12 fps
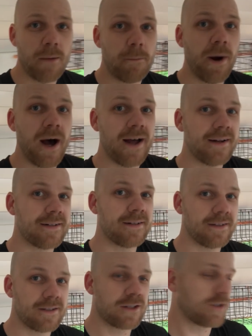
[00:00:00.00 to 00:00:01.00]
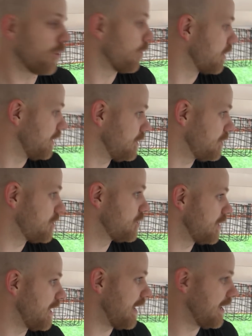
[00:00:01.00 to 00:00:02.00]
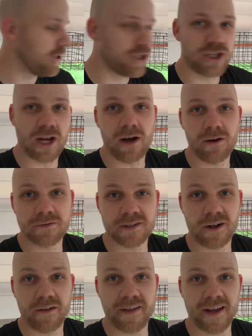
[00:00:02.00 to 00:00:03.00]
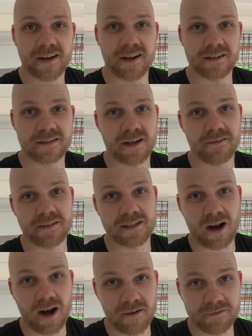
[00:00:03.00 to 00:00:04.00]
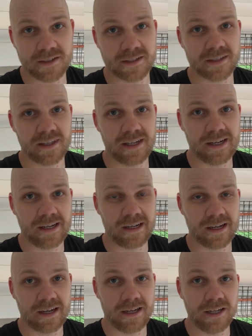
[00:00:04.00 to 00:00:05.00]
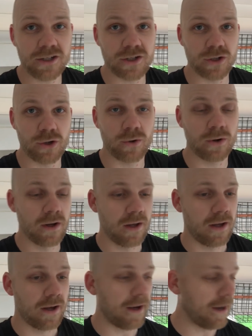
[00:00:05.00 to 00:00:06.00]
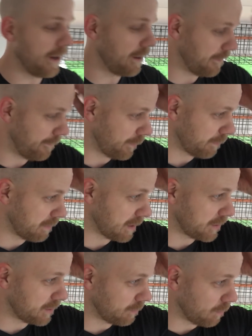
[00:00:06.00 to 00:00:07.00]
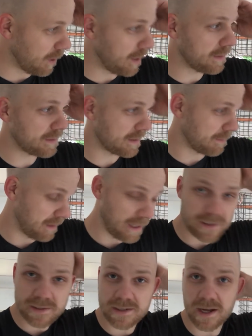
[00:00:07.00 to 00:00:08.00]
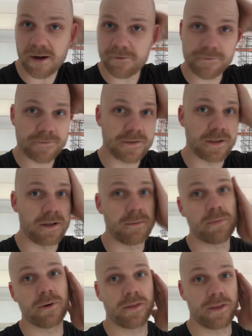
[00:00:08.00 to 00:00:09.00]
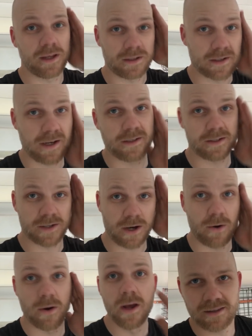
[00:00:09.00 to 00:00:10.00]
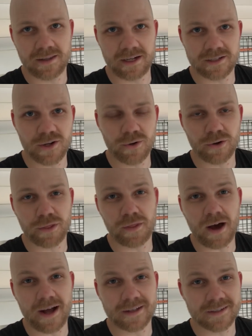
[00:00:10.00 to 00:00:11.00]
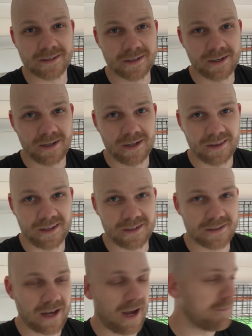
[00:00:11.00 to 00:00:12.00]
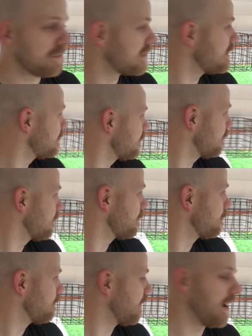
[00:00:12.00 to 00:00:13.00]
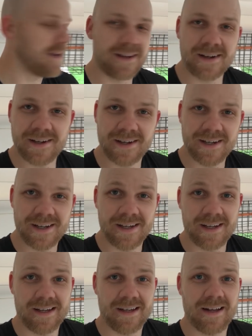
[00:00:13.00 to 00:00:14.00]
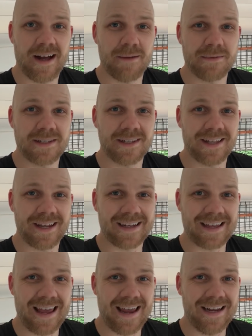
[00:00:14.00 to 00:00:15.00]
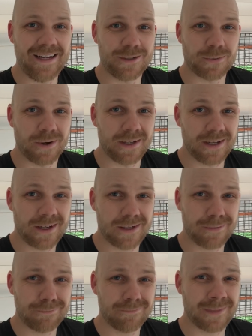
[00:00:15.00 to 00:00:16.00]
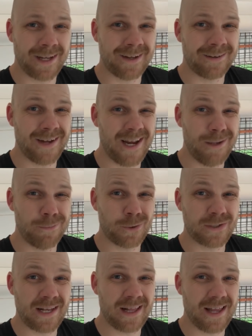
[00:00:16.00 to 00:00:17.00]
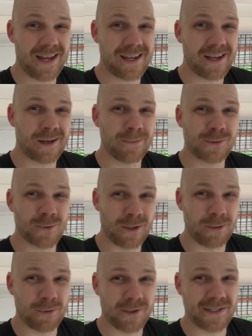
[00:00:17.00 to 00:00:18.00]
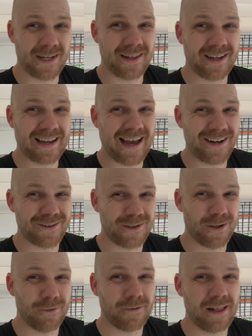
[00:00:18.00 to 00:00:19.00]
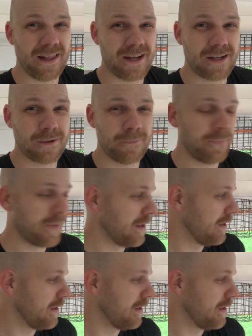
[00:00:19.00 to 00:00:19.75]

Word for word: But storage and shelves and all that kind of stuff is obviously an issue um, because you want some of that stuff to put things on. So let us know your thoughts. Let us, I'm still like, I'm still like 80-20 on them, like 80% liking them, 20% like I don't know if I like them.